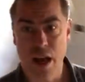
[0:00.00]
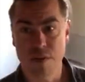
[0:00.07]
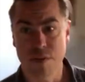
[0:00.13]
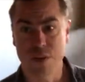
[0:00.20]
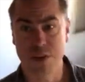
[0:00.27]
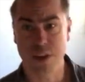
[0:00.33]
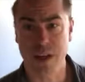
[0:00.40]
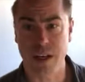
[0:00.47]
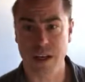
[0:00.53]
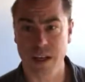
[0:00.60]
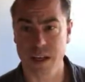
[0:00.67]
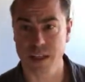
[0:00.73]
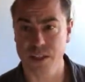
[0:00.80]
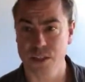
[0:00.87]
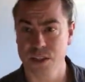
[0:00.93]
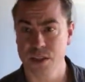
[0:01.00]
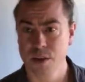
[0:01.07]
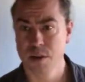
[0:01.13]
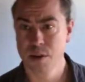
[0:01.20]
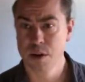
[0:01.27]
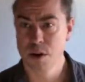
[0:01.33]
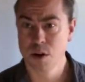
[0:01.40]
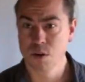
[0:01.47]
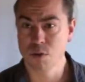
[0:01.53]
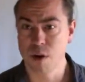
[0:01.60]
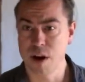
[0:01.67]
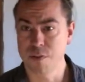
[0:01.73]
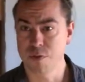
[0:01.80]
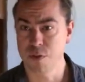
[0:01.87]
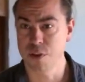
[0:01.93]
Everything is
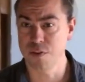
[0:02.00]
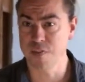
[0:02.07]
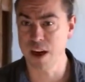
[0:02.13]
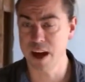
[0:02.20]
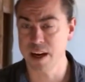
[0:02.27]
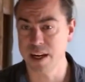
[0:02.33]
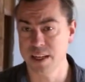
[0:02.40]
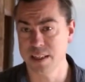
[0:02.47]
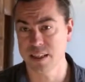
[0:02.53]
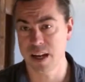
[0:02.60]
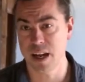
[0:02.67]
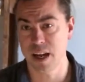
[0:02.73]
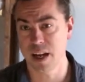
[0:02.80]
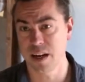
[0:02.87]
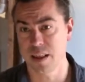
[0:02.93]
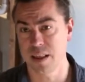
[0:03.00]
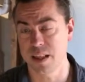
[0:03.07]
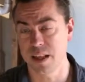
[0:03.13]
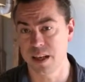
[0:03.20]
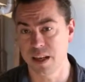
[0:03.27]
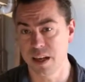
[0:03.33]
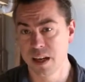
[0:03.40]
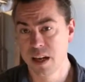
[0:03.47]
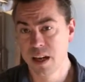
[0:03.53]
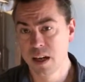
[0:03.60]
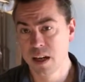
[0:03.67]
ready for the vanities, and the